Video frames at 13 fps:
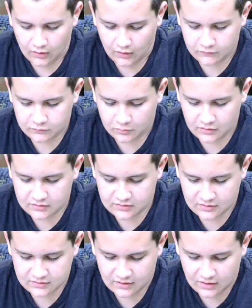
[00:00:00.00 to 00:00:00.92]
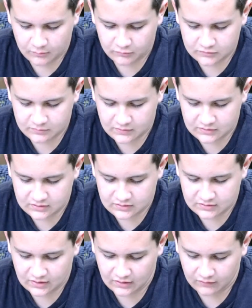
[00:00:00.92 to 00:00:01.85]
Of 26 animal species
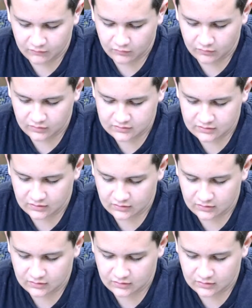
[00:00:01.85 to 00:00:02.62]
that have gone extinct